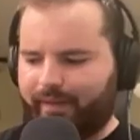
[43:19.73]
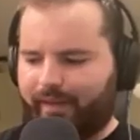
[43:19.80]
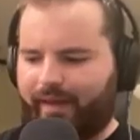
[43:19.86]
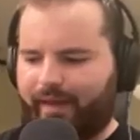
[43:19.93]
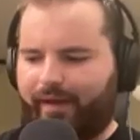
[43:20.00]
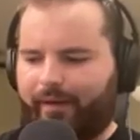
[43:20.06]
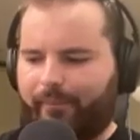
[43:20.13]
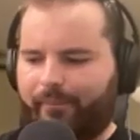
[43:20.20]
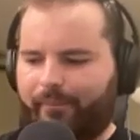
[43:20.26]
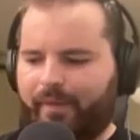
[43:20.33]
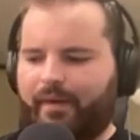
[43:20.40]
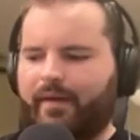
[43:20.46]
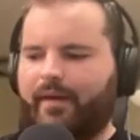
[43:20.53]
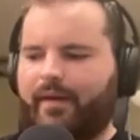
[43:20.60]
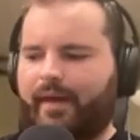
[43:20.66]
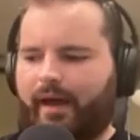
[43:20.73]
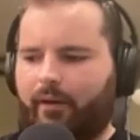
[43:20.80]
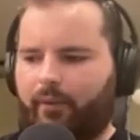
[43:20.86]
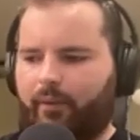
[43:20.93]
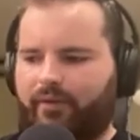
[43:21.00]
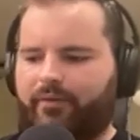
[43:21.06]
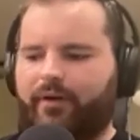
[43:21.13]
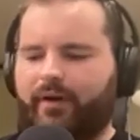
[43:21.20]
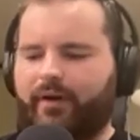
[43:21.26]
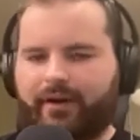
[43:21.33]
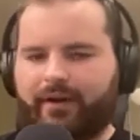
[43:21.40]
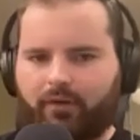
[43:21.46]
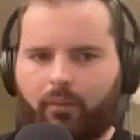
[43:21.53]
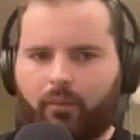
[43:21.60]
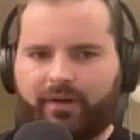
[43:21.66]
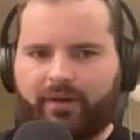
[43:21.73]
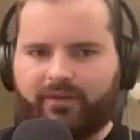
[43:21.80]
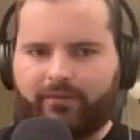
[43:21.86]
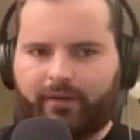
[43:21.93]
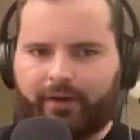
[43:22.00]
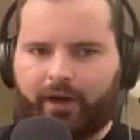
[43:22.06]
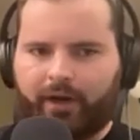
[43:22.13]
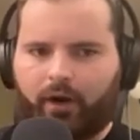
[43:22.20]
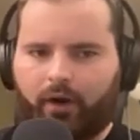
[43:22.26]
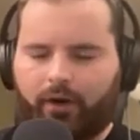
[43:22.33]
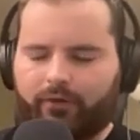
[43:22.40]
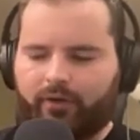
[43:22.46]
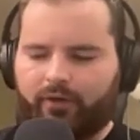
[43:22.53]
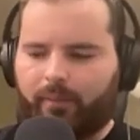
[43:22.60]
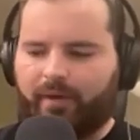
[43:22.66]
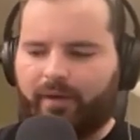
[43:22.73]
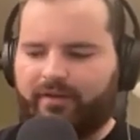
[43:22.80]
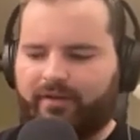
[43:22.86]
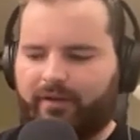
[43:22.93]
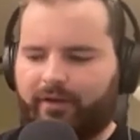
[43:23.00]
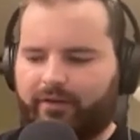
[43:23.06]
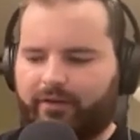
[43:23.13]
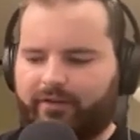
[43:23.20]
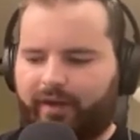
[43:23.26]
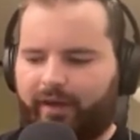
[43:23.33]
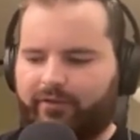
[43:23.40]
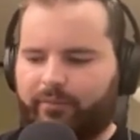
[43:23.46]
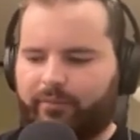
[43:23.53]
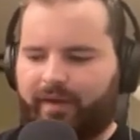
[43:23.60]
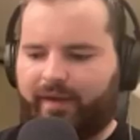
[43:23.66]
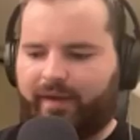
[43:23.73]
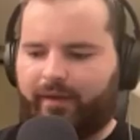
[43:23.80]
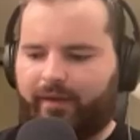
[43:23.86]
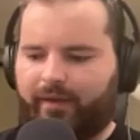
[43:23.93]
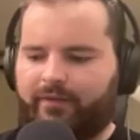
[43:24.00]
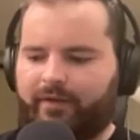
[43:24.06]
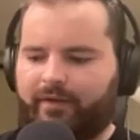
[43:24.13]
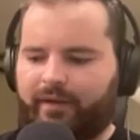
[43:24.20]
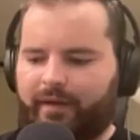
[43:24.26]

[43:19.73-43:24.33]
Um, However, it's always a very hard topic to discuss because